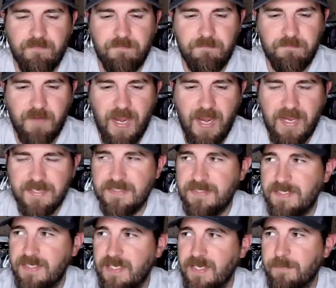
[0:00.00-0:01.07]
fast
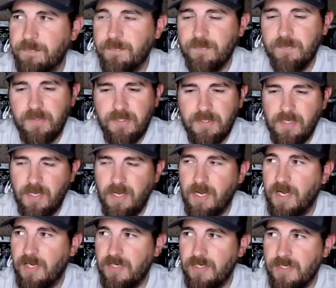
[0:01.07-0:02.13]
tip.
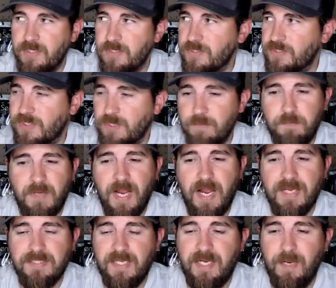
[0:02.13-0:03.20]
Some
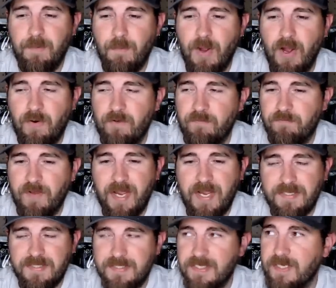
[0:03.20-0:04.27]
guys like a moderate
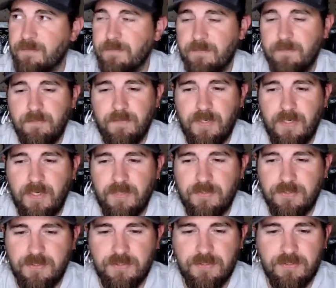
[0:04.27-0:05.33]
fast tip,
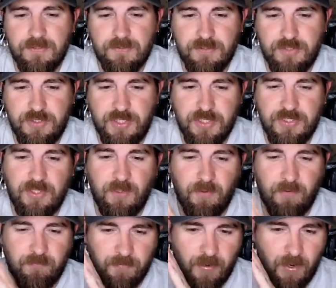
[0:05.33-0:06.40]
just so the
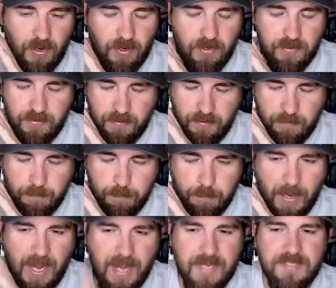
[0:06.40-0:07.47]
frog
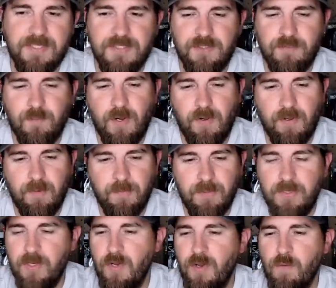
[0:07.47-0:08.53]
bass can swallow it. But
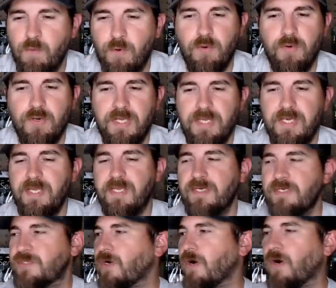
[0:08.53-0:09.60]
we're going to get
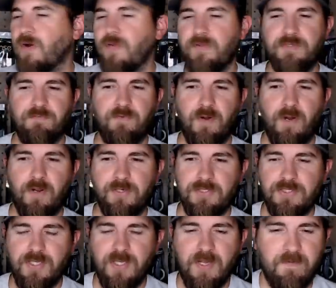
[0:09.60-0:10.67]
into all this frog
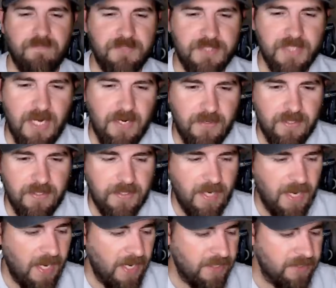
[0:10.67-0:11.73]
stuff Saturday
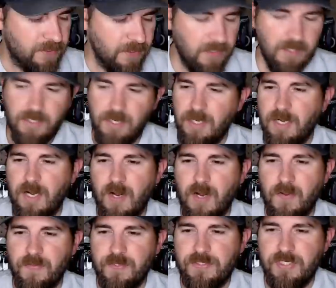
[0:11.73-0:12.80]
night
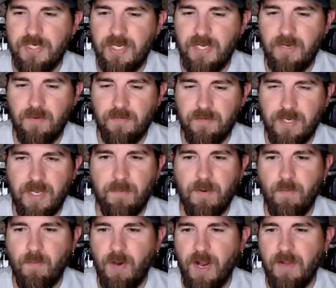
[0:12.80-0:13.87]
on the channel. Now, my
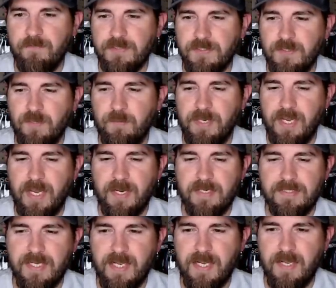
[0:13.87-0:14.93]
wife is going to be out of
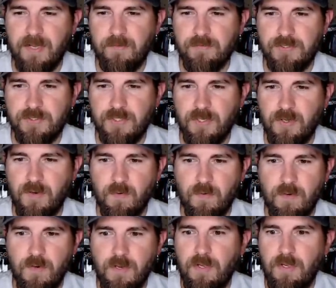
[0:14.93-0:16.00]
town, so
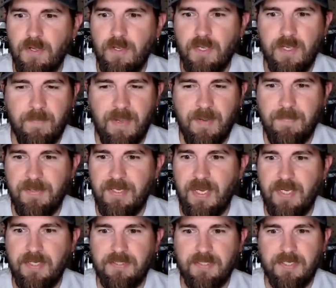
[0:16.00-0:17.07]
it may be
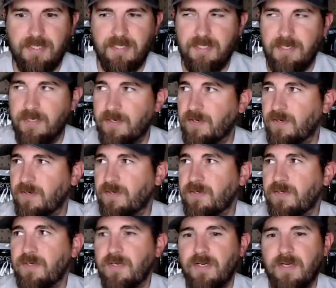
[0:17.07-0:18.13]
hectic in here.
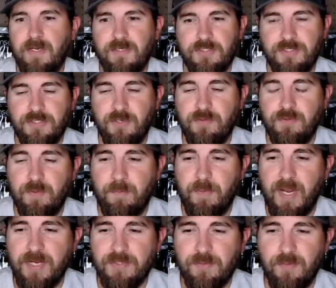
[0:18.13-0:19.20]
She's going to a
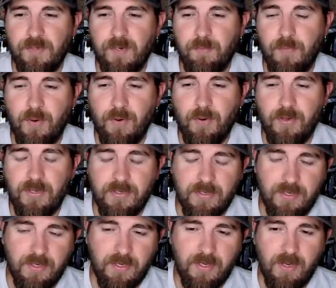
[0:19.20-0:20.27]
bachelorette party.
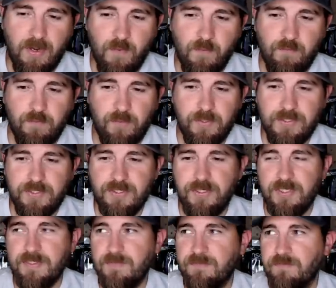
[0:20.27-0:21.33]
Hopefully, she
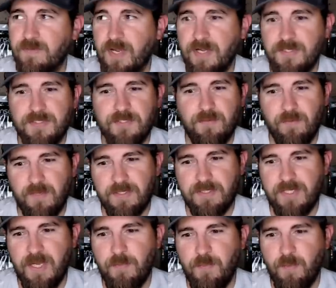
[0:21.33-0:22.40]
doesn't find someone that's
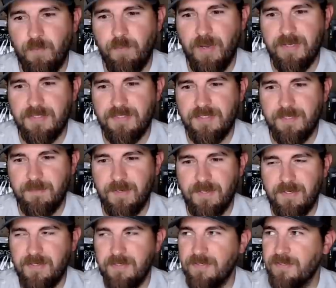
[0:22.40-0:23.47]
got more baits than
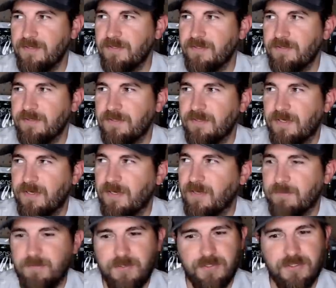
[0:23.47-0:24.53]
me.
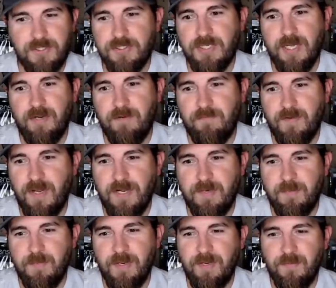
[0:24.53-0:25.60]
Because she's not going to find
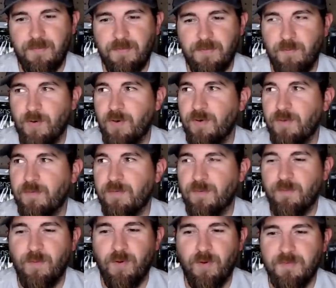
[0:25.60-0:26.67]
anybody with a
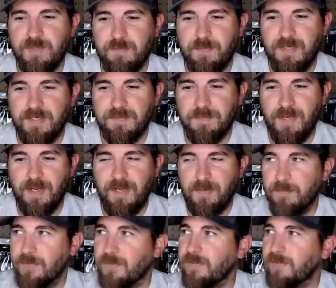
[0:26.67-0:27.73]
worm as big as mine.
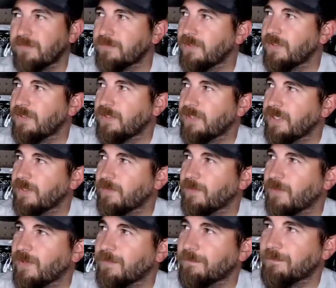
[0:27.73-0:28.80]
But anyway,